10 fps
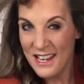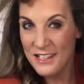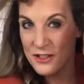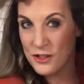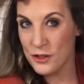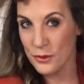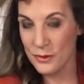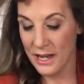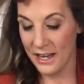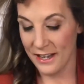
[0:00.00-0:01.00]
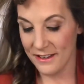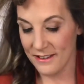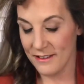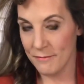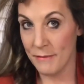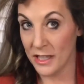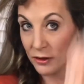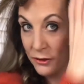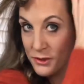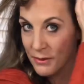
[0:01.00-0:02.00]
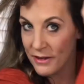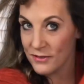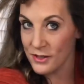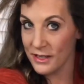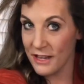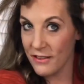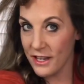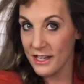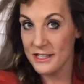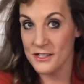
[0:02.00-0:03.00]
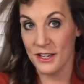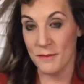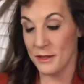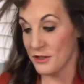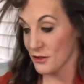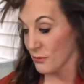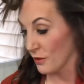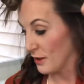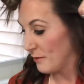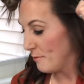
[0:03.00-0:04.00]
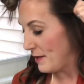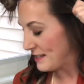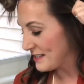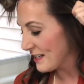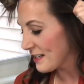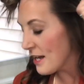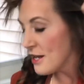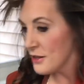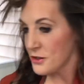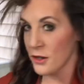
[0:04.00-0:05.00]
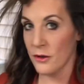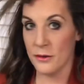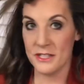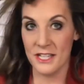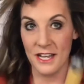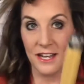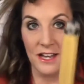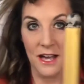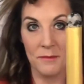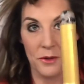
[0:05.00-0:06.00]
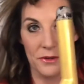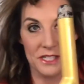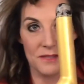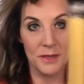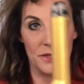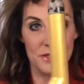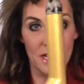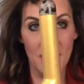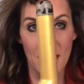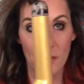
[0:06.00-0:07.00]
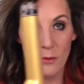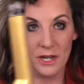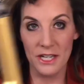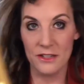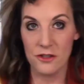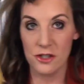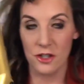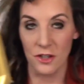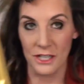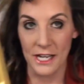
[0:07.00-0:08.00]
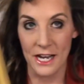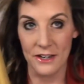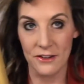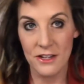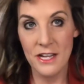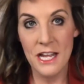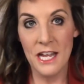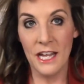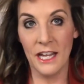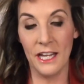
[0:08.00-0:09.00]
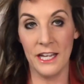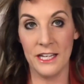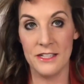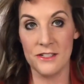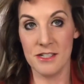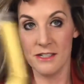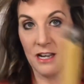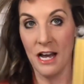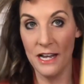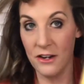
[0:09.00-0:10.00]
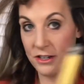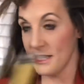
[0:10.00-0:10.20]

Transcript: to make loose waves or anything. It's going to be just real basic. So today I'm going to be using a 1-inch curling iron, and I already